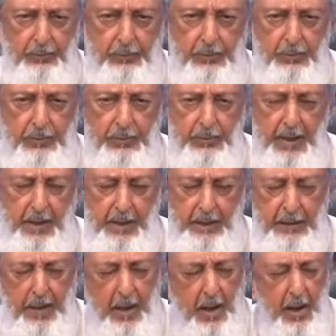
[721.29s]

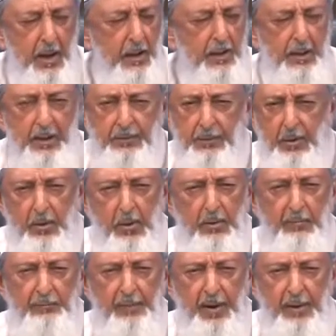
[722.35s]
Christianity. These are all
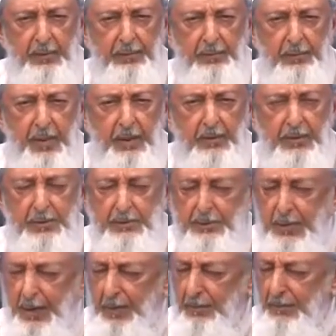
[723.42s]
facts. My, Christ,
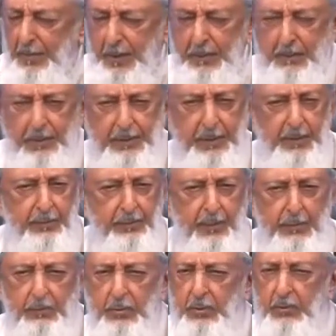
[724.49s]
my critics
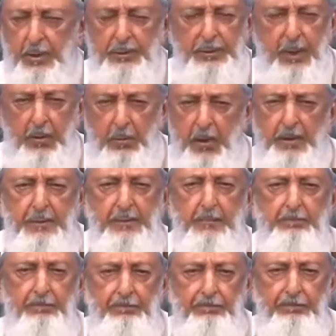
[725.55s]
can do what they want.
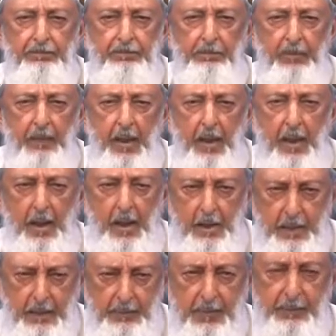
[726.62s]
I
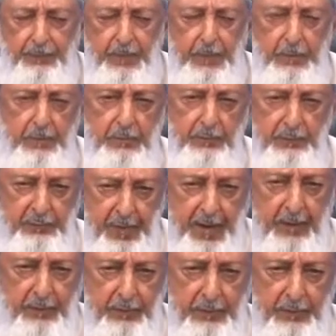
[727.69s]
am giving you
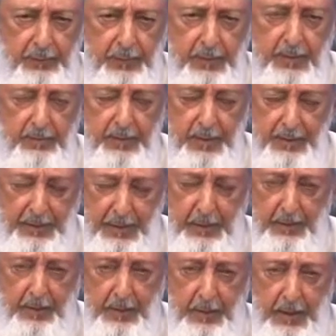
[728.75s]
facts. These are things
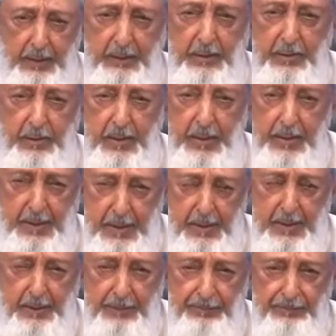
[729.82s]
that actually
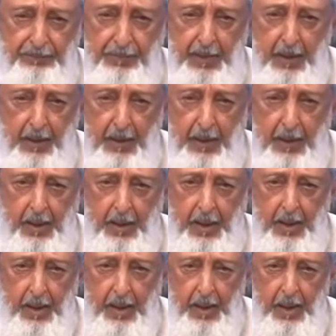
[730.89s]
occurred.
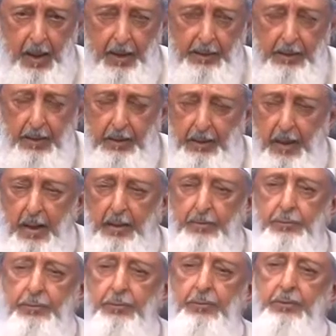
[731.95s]
And then as
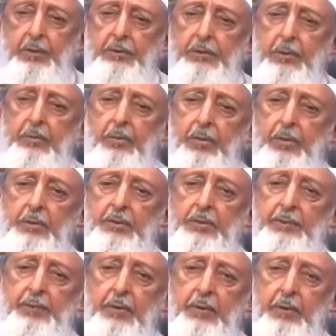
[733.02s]
soon as the
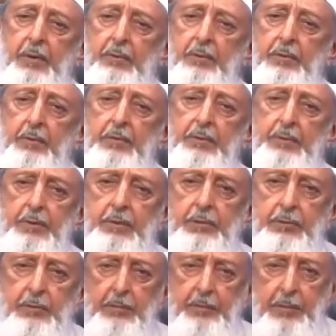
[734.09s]
Bolshevik Revolution
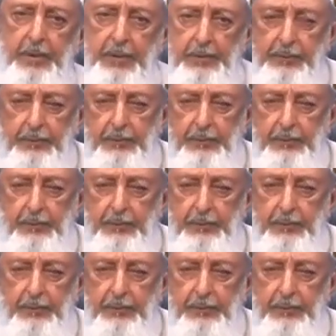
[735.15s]
took place,